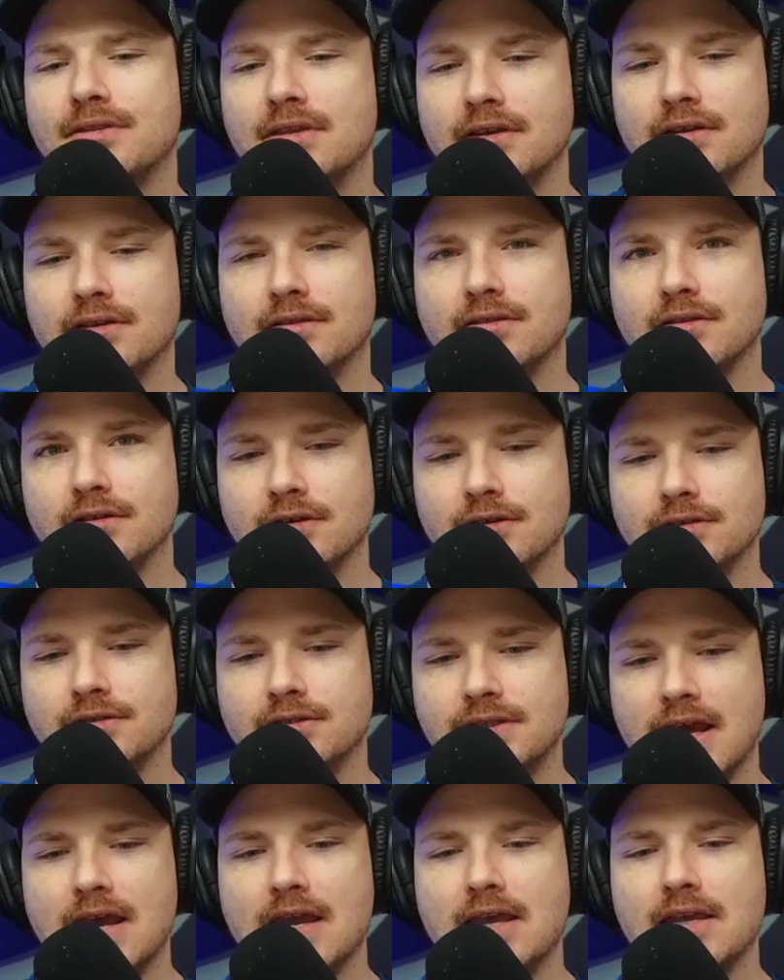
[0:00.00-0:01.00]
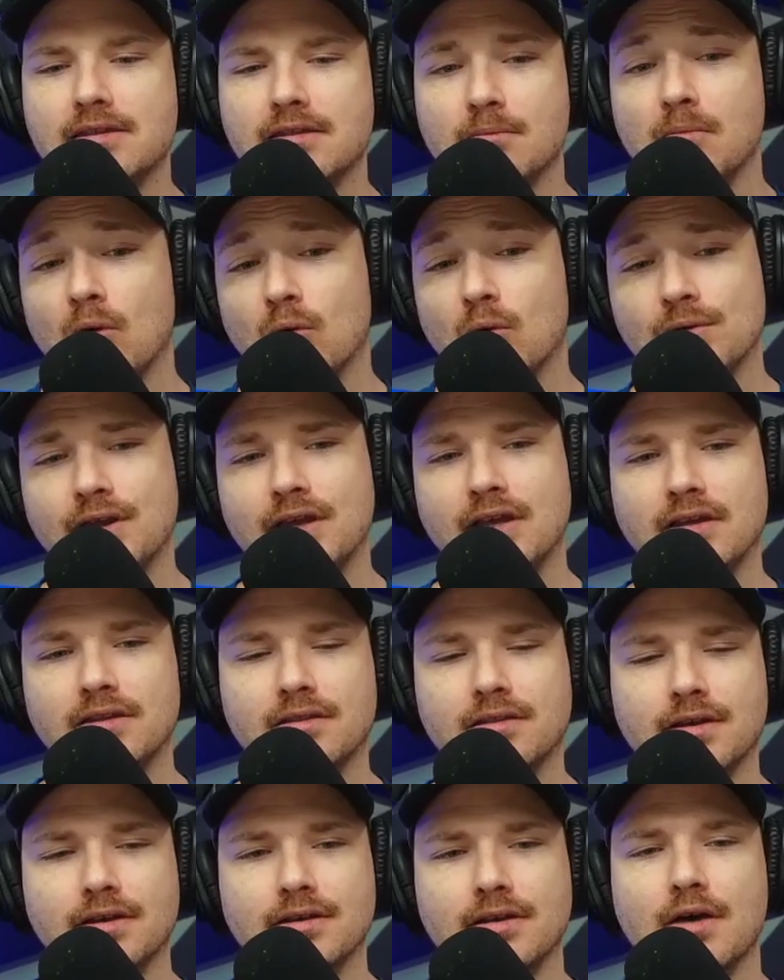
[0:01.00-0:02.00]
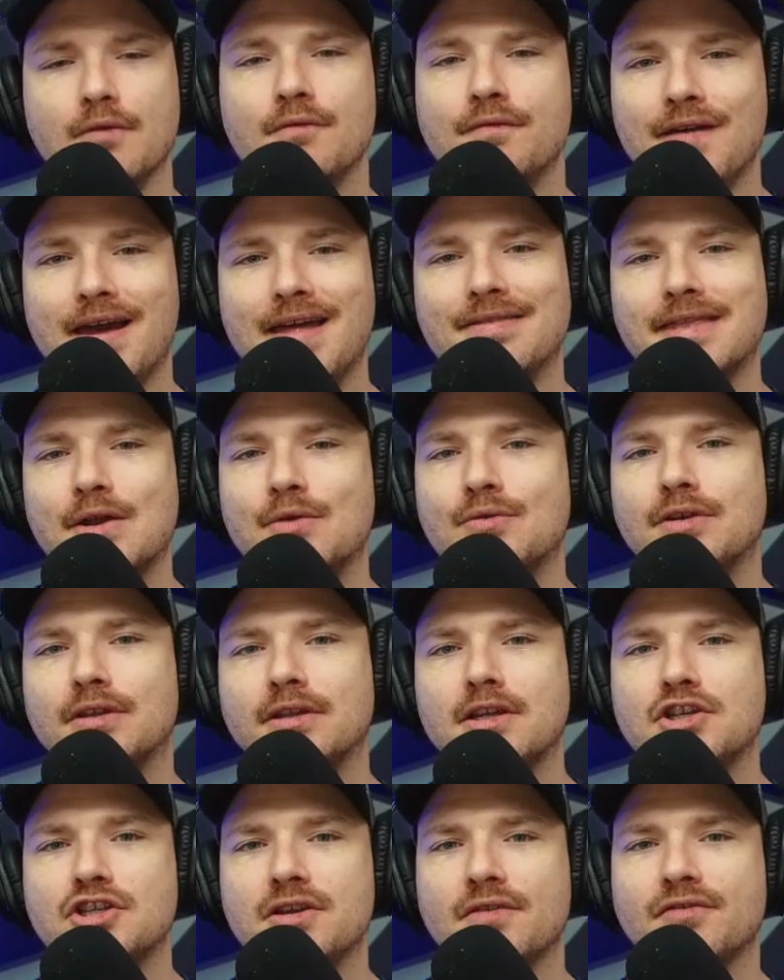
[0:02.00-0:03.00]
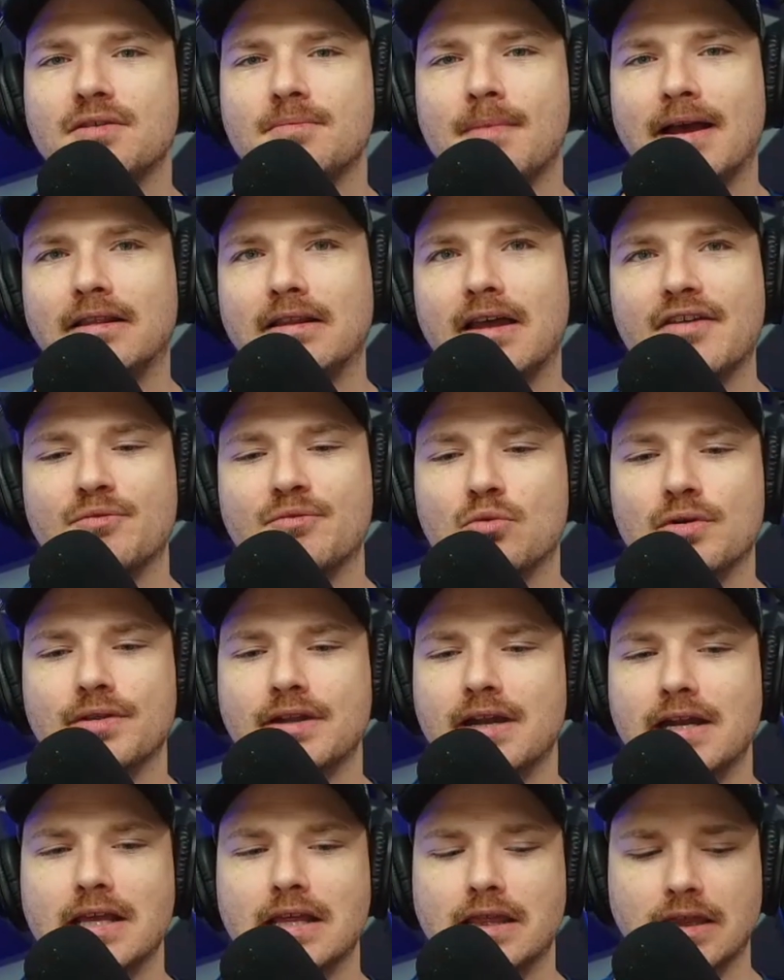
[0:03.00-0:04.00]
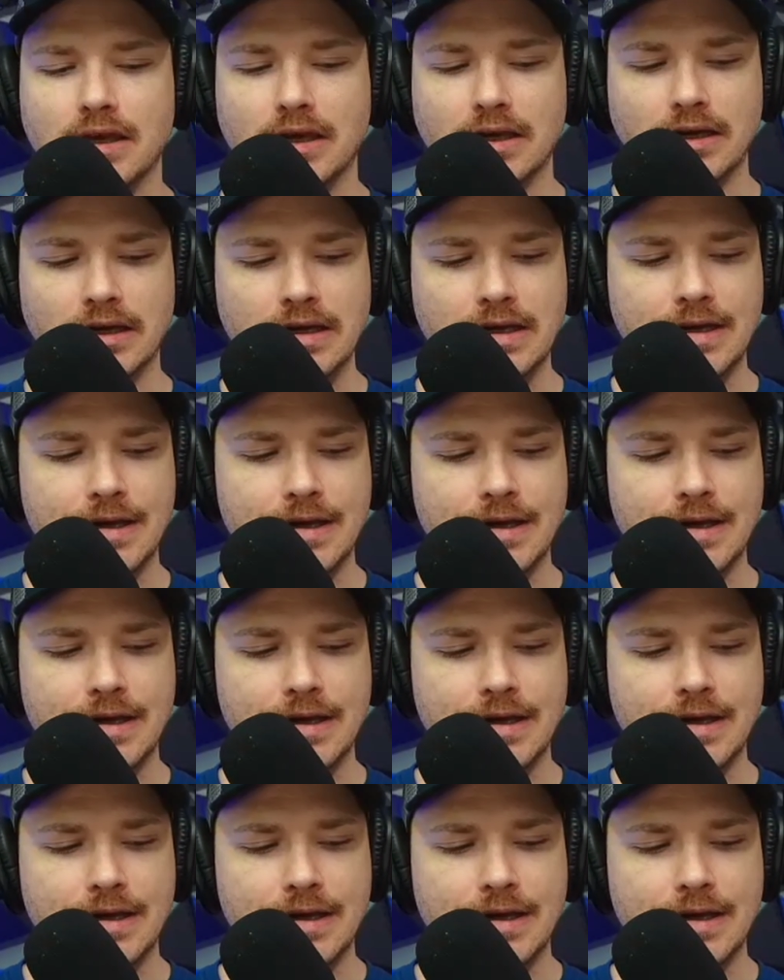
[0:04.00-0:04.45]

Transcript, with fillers: the the day, the morning, the event that really shifted my life more than anything.